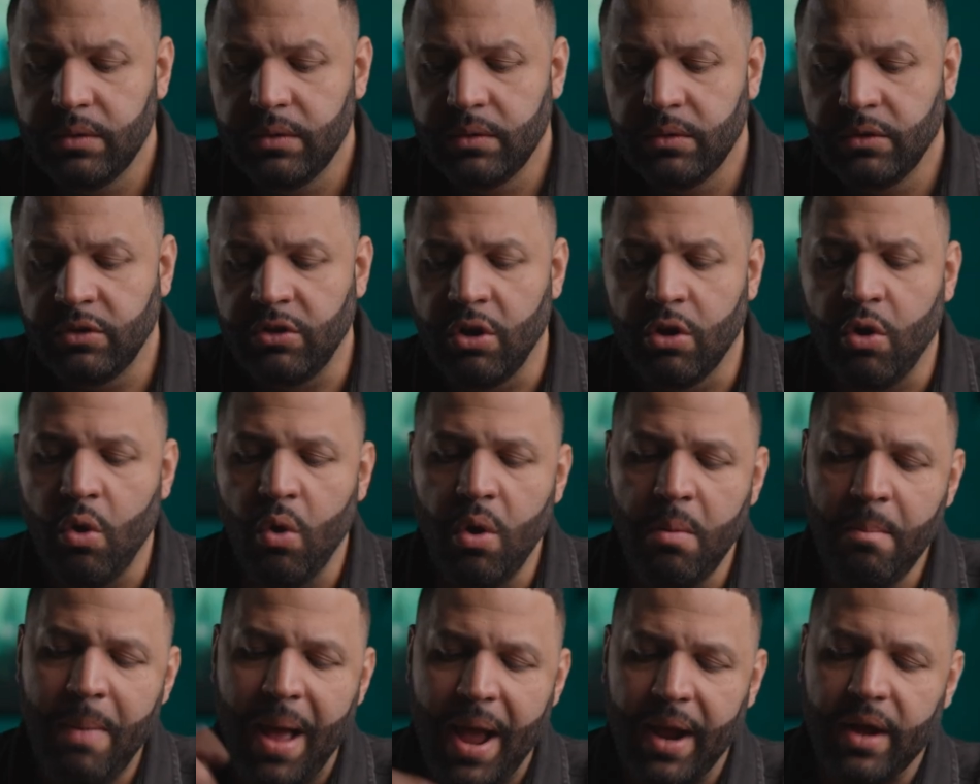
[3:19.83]
So
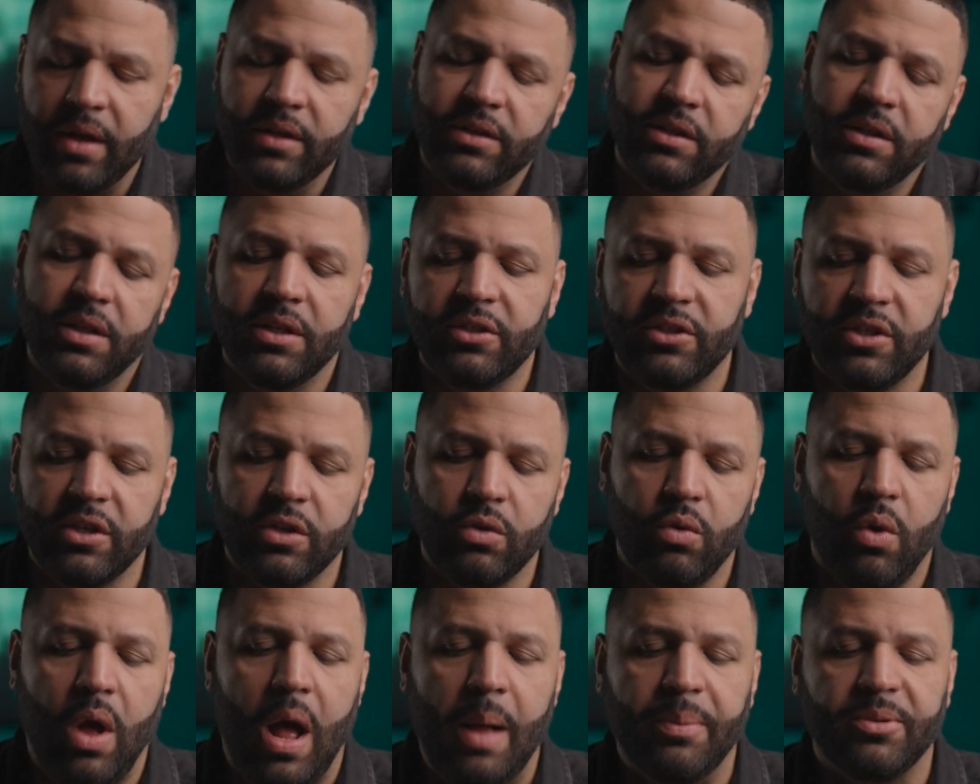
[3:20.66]
going back onto the
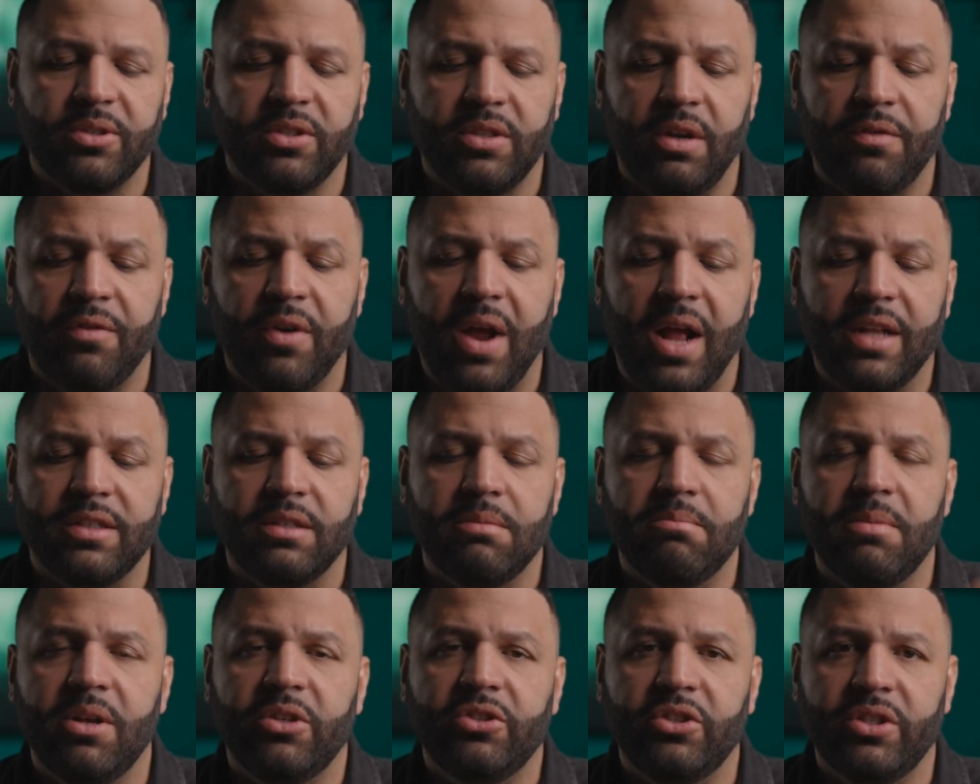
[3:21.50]
signal options, I forgot to
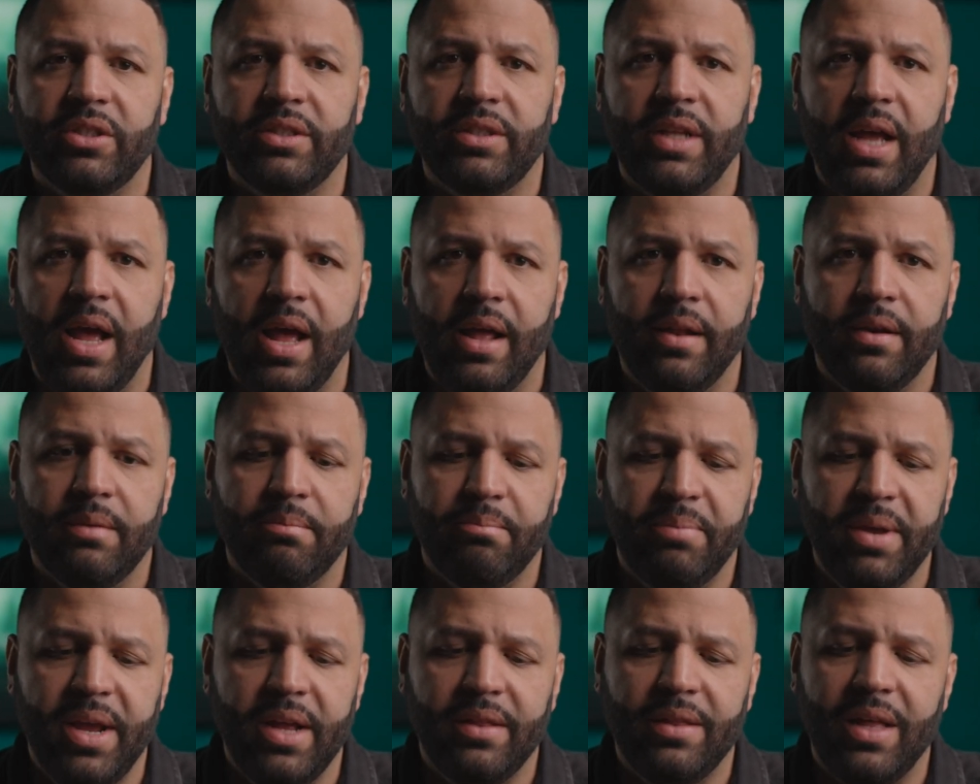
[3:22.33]
mention that
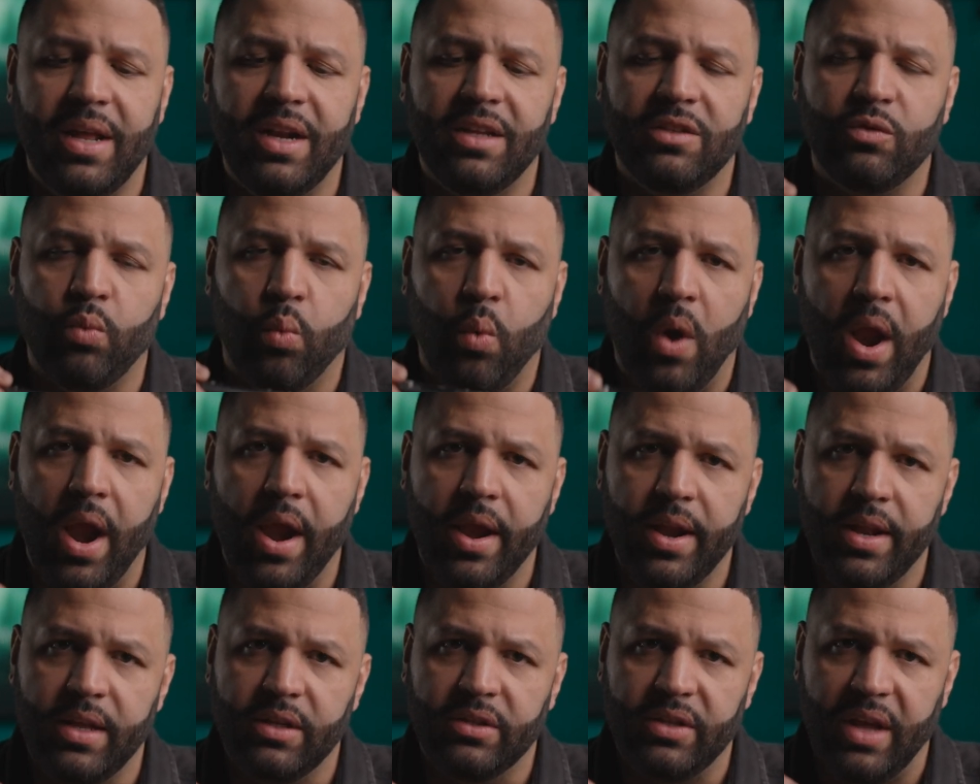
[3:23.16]
being that it's
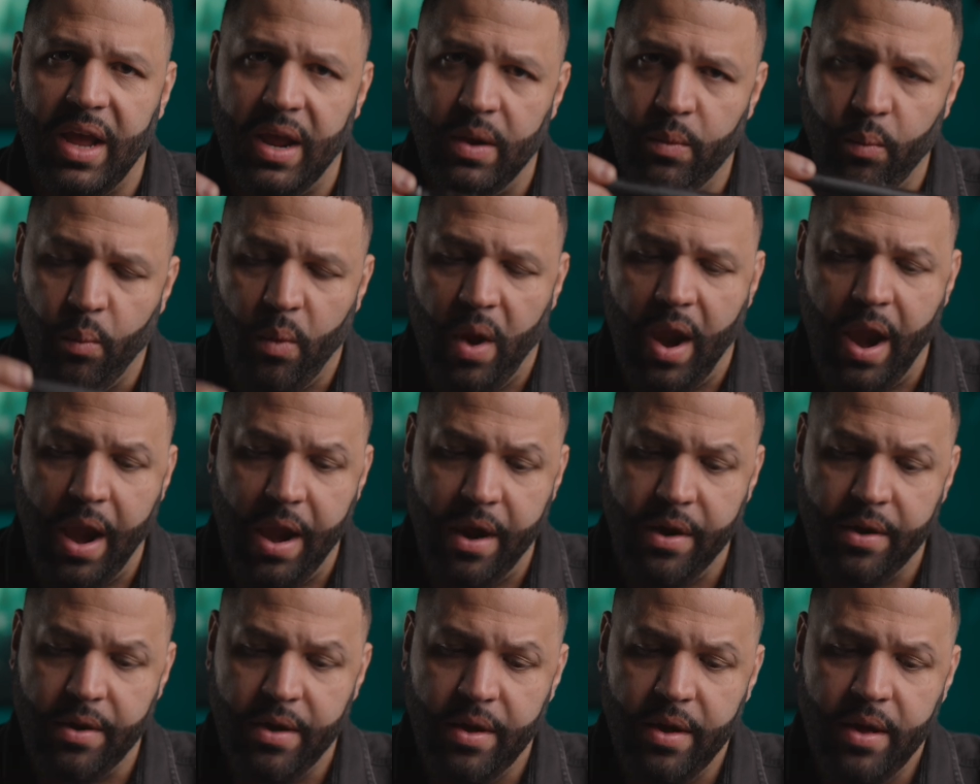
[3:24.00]
wireless and
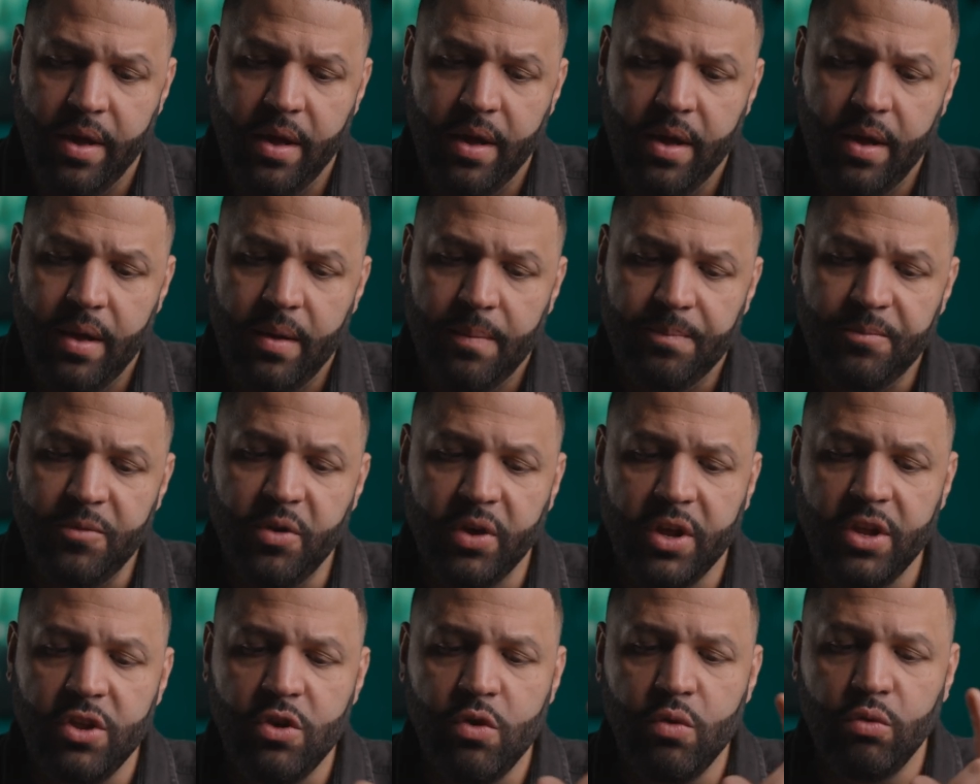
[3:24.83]
wired, you
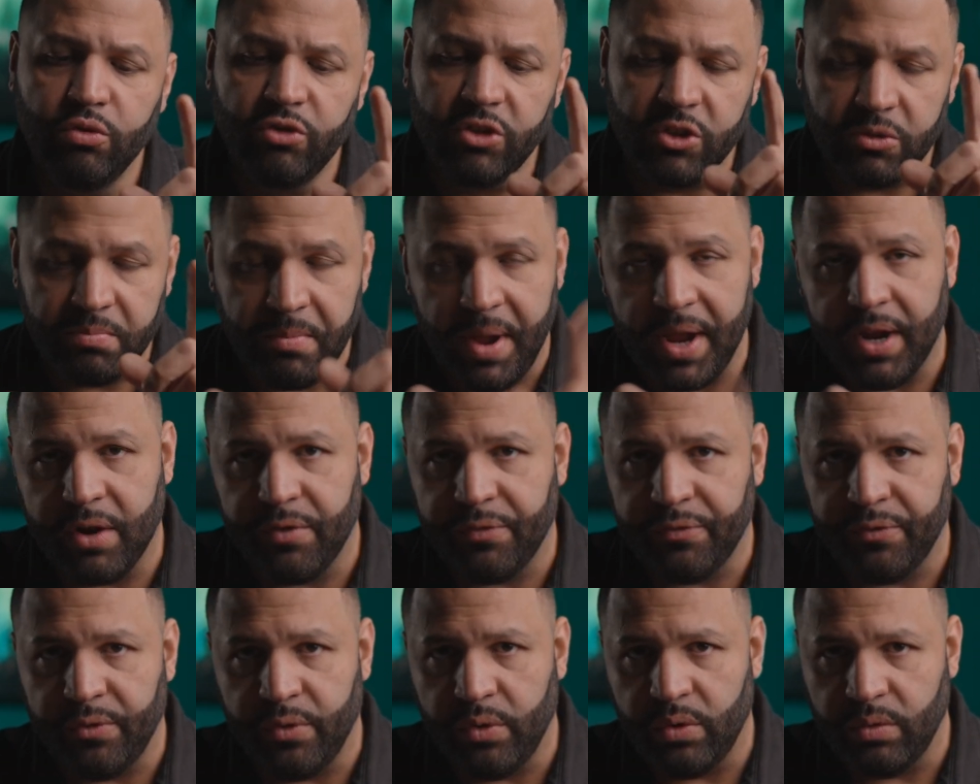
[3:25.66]
can use this
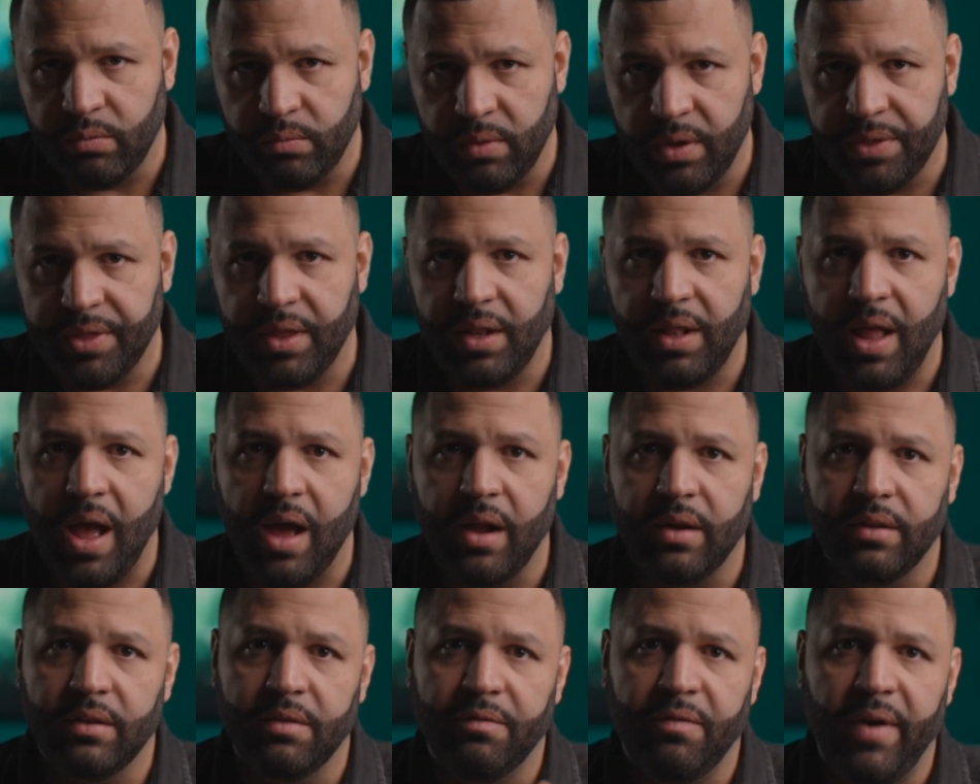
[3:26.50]
microphone with a lot
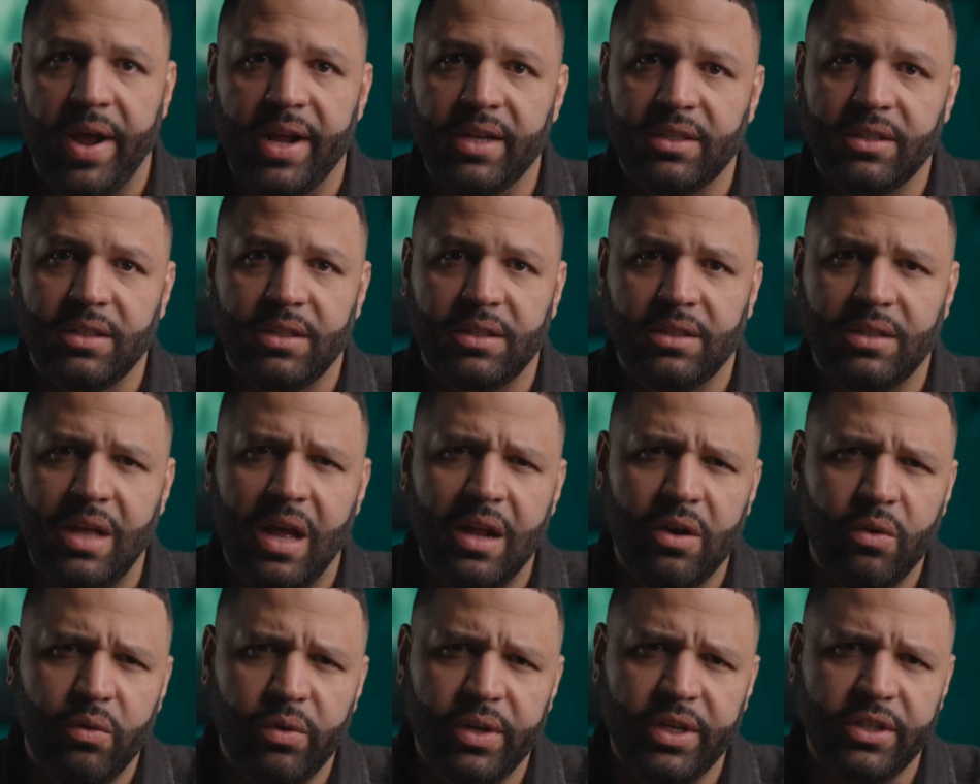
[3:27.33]
of devices, not
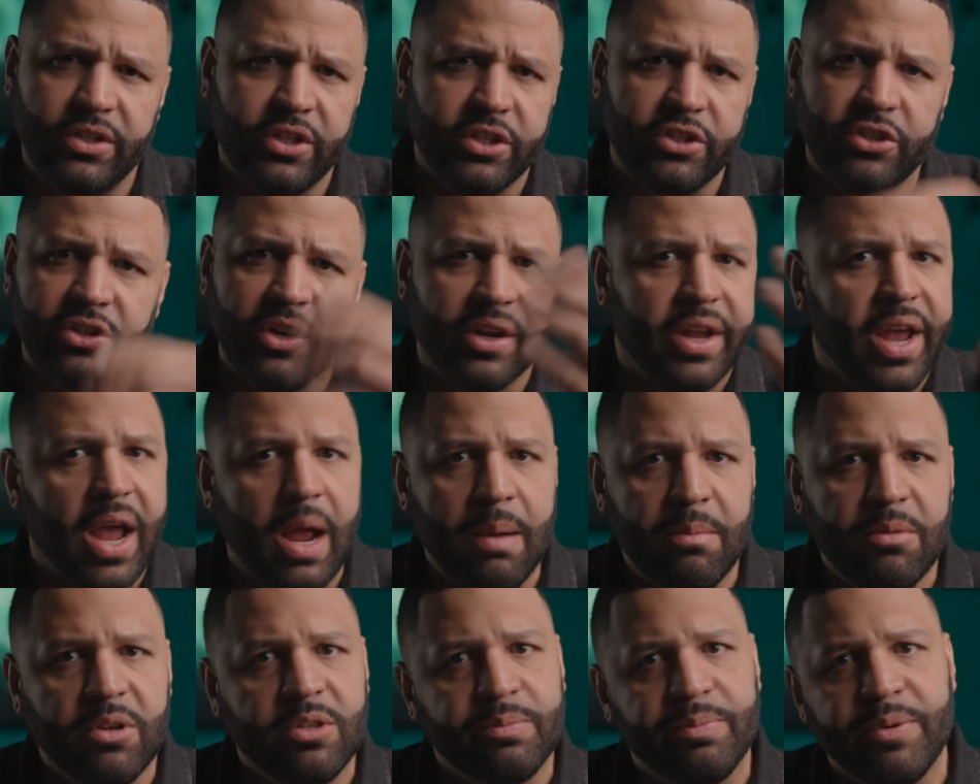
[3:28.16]
only just your
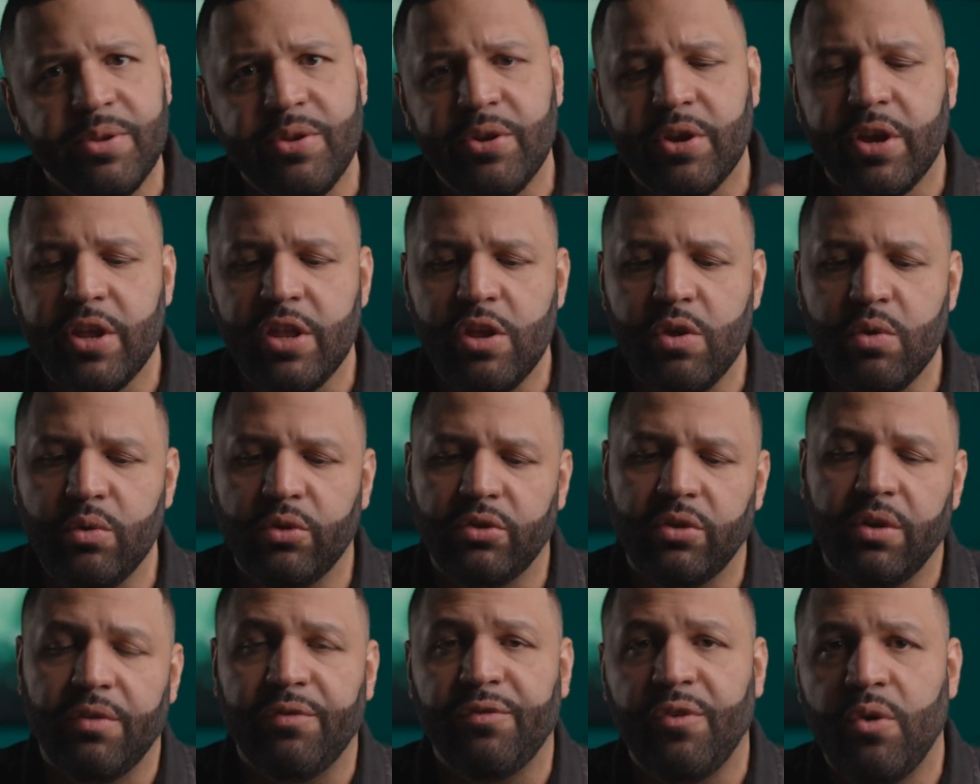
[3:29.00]
cameras, but you can use
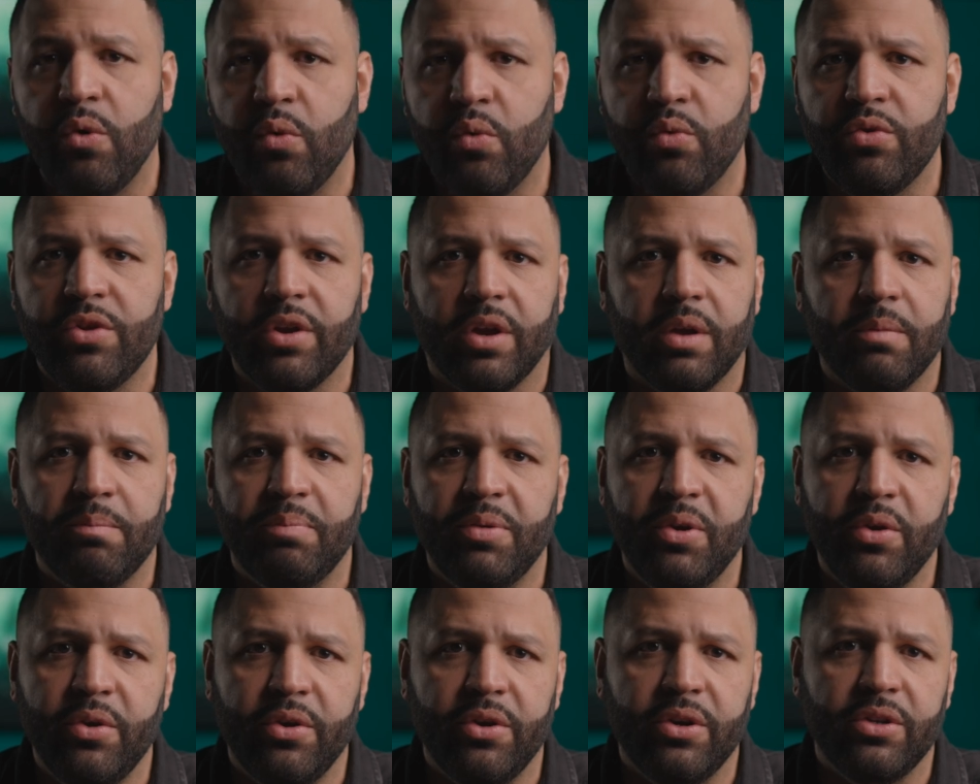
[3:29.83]
your phone, your
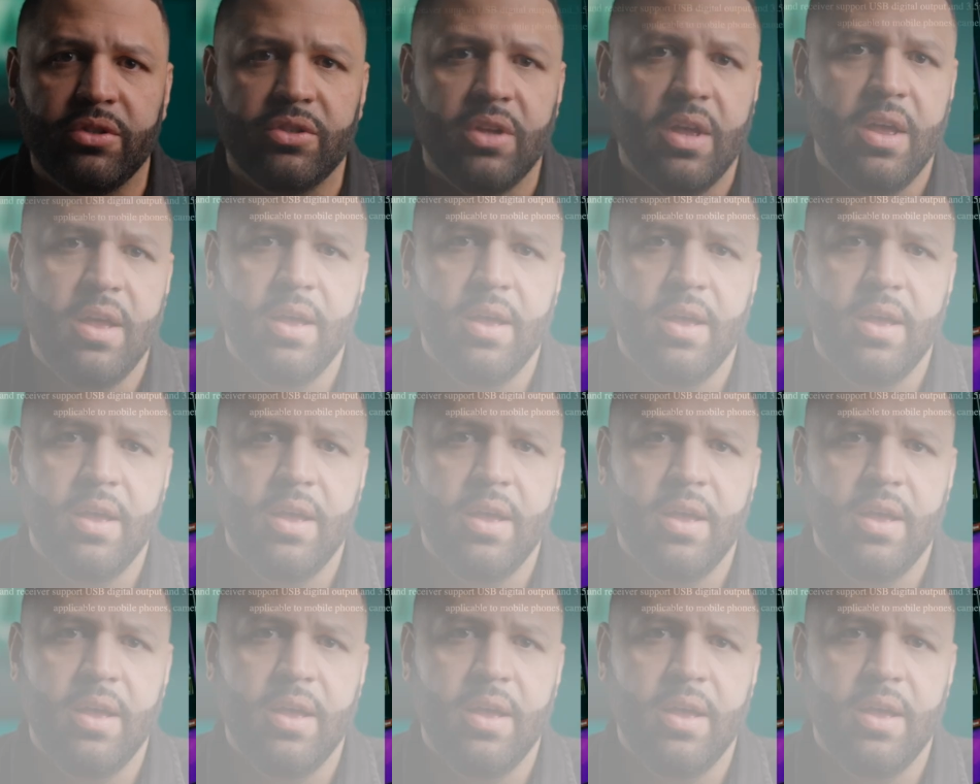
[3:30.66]
computers,